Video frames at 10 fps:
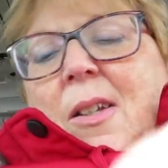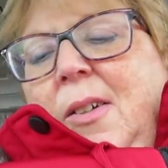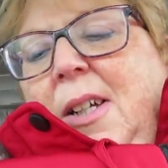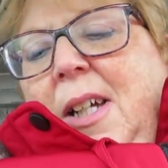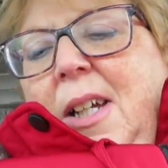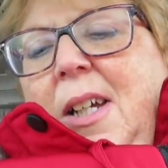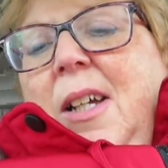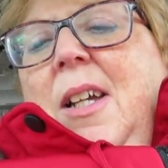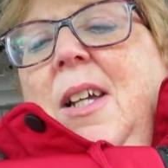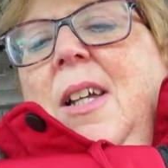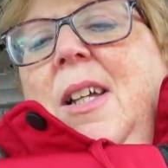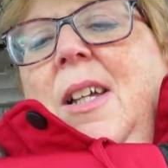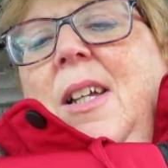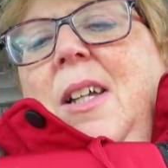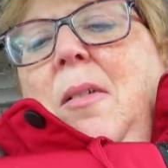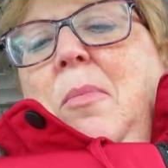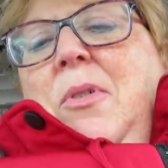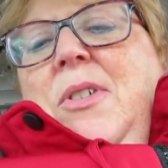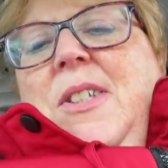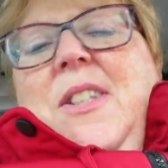Okay.
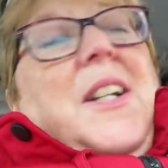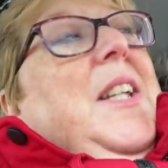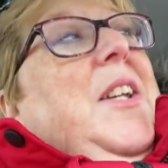Bruce is not